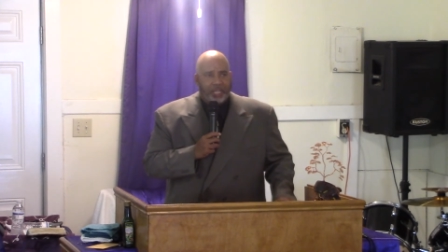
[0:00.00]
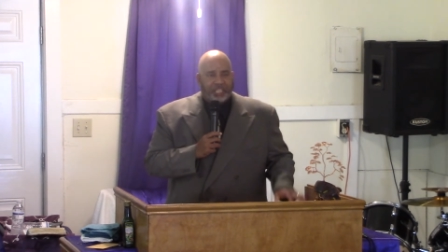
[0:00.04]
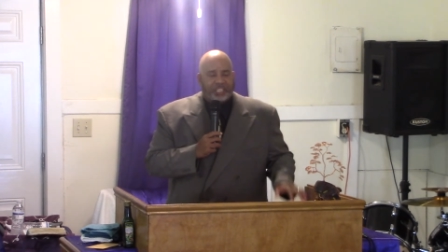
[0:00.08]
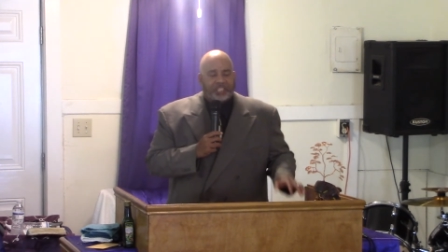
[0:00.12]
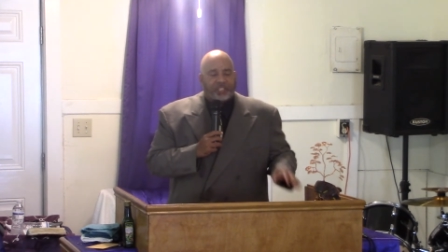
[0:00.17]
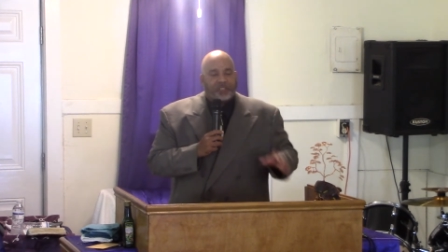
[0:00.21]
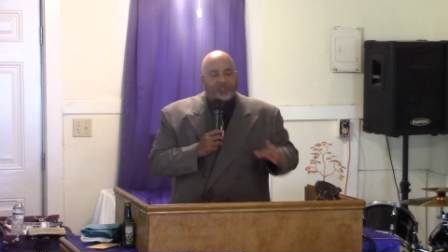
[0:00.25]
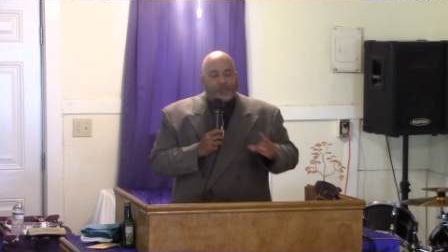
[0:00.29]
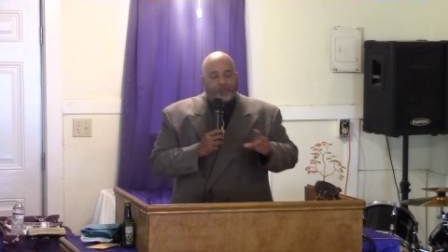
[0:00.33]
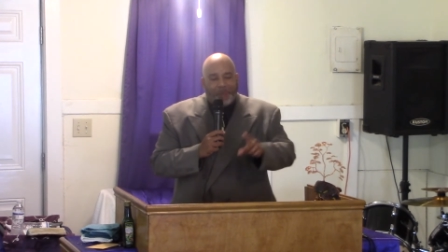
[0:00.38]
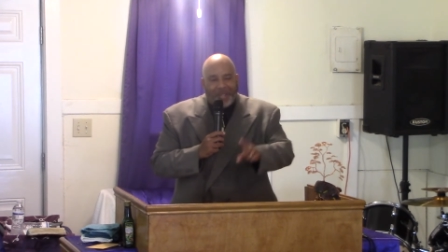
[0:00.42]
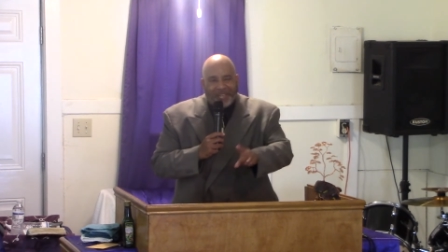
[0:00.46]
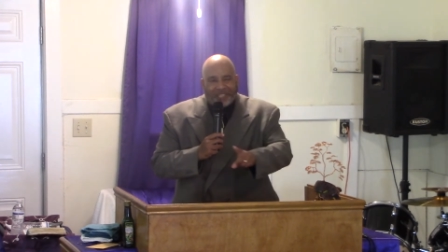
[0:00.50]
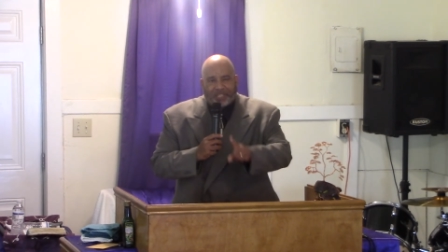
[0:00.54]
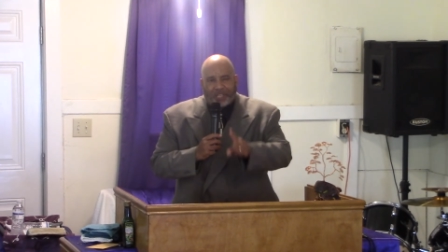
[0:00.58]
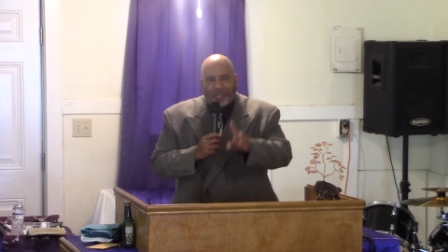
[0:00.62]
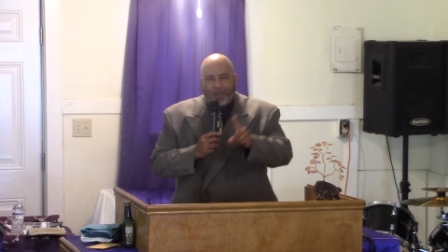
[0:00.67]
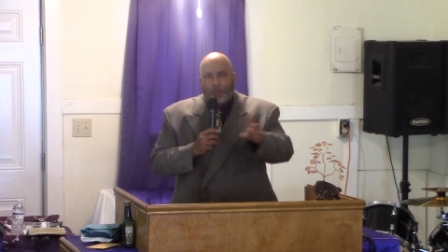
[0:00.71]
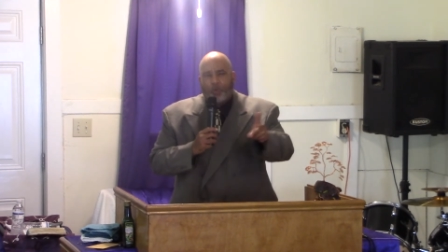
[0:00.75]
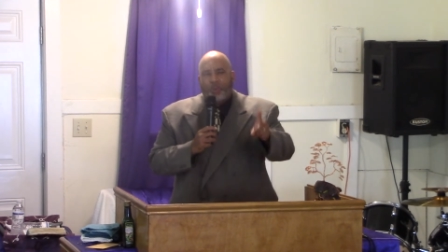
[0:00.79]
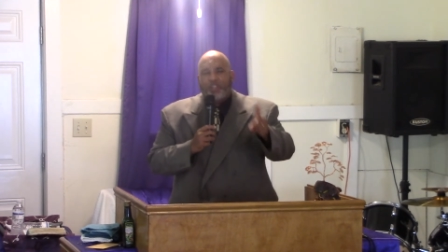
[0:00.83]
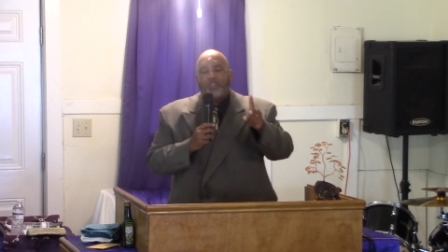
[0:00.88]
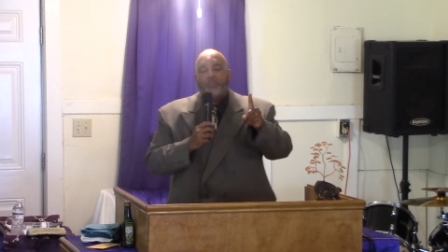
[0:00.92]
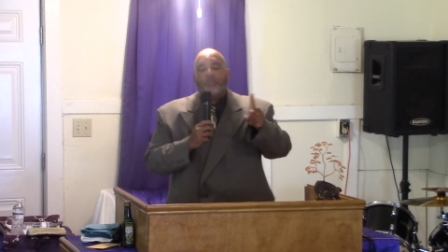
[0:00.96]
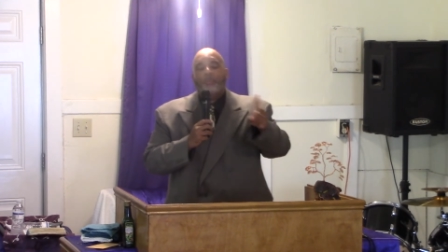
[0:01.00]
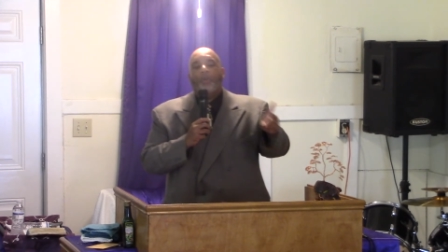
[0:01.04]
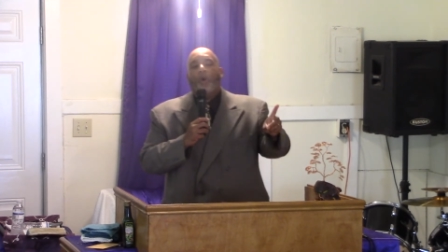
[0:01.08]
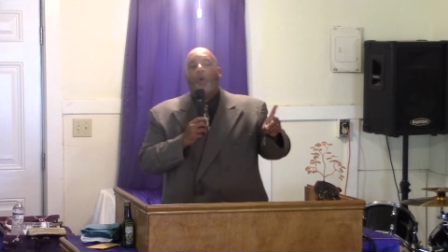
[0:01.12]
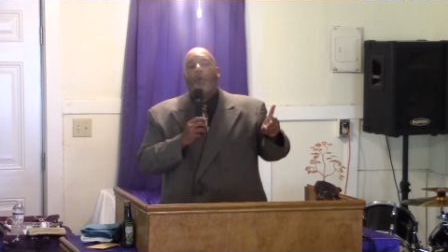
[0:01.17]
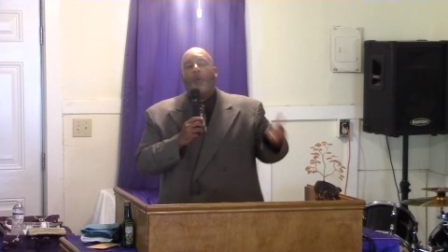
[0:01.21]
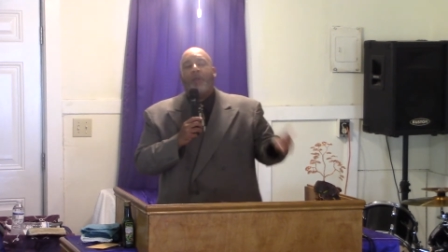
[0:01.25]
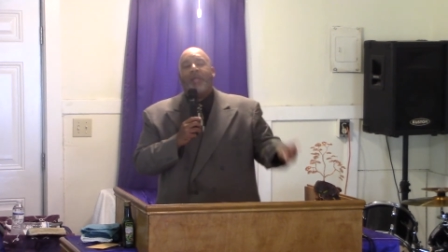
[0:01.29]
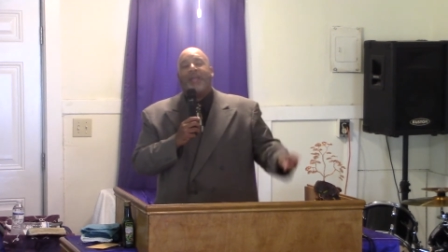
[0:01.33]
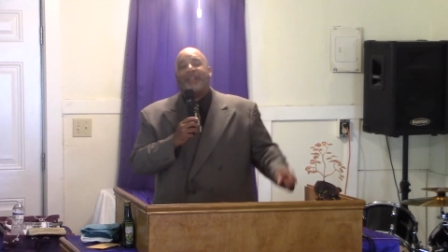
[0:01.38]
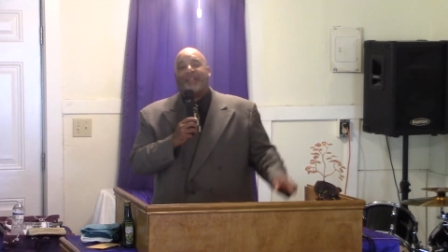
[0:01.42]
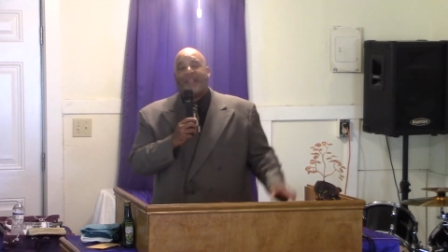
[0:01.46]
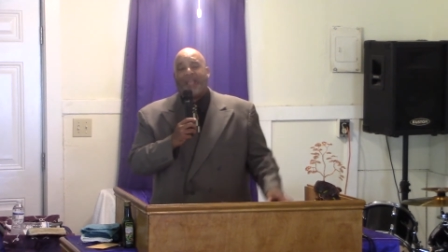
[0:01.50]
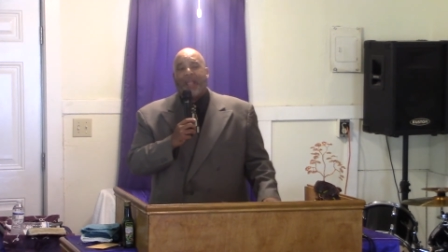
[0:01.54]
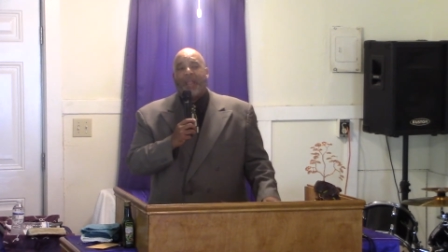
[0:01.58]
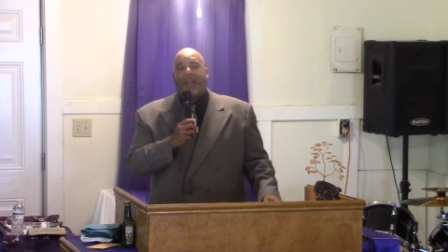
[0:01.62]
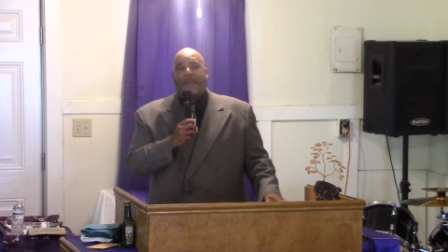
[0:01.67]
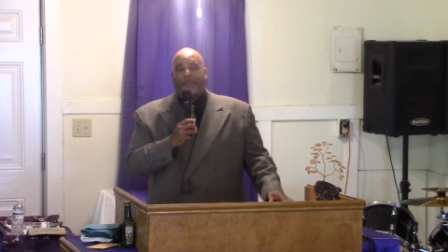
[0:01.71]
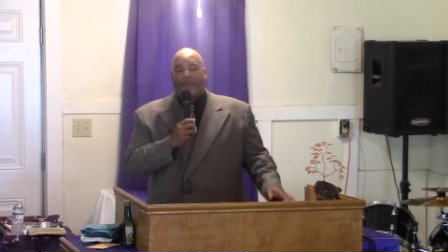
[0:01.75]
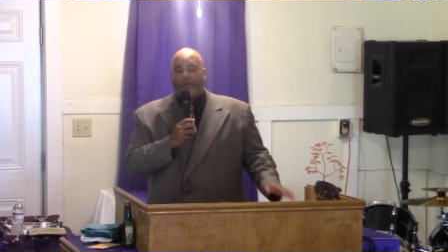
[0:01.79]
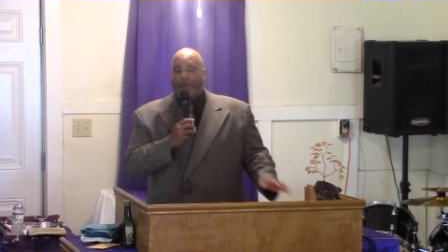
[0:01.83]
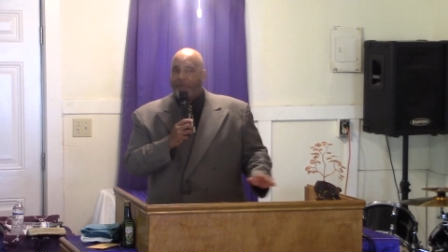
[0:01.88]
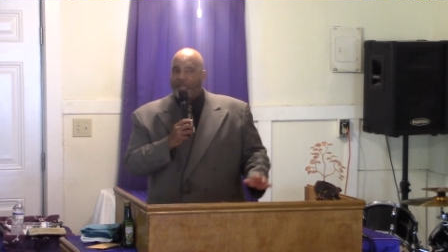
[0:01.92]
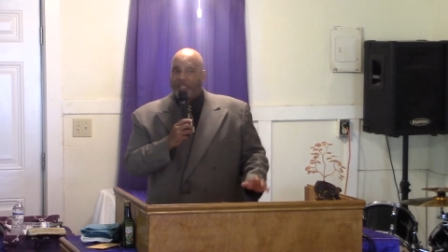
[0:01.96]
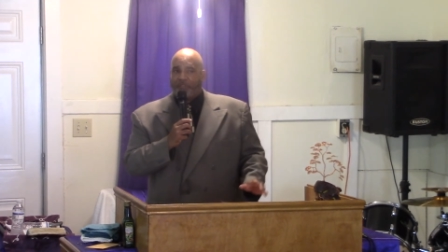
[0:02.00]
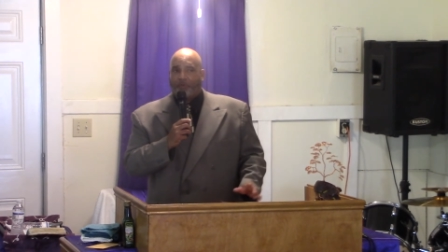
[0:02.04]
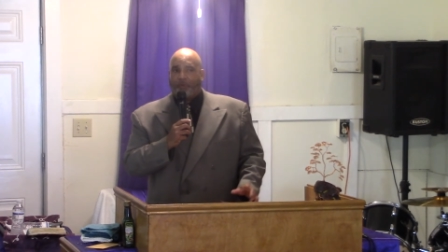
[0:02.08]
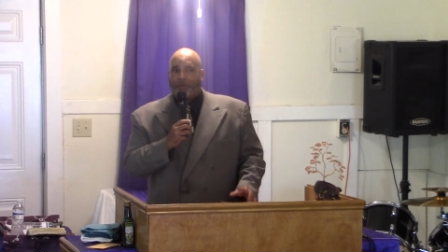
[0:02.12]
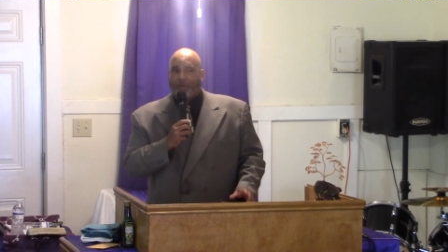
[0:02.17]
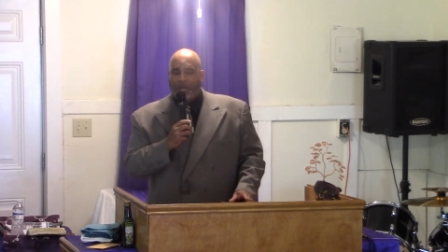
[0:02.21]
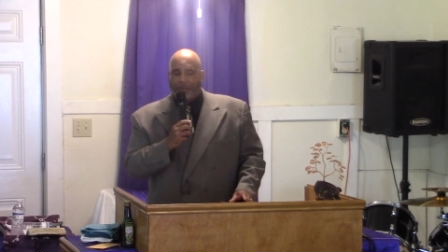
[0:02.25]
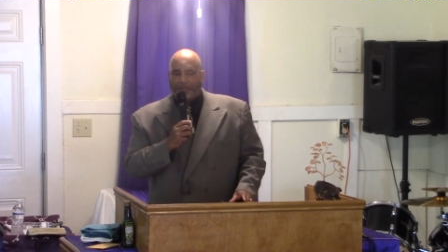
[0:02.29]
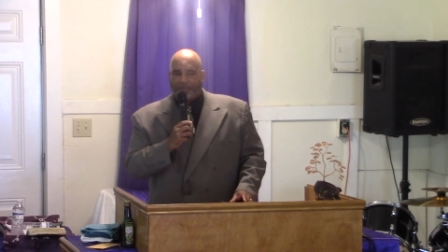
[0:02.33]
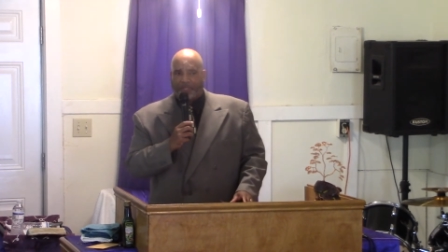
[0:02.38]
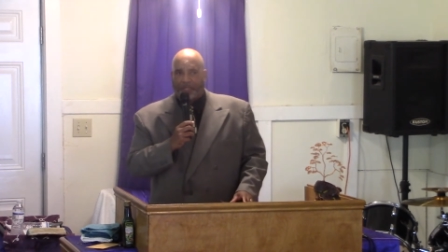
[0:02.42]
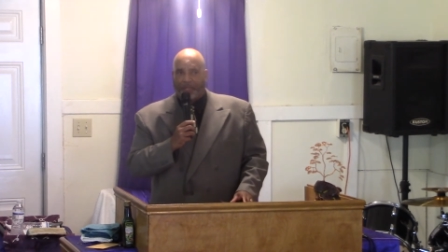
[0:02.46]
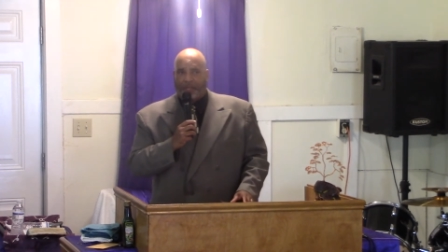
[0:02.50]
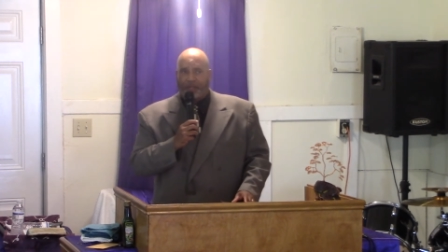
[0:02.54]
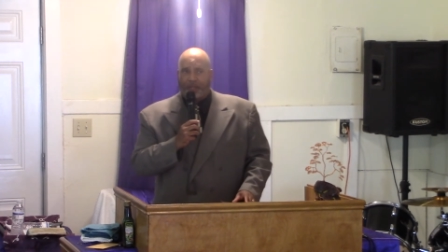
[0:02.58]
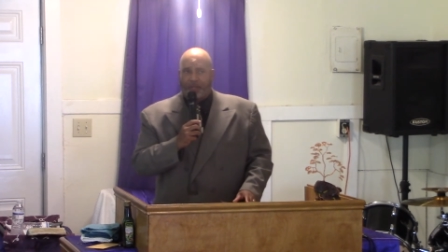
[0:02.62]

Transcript: Especially when you know where it came from. That's, That's what I'm right.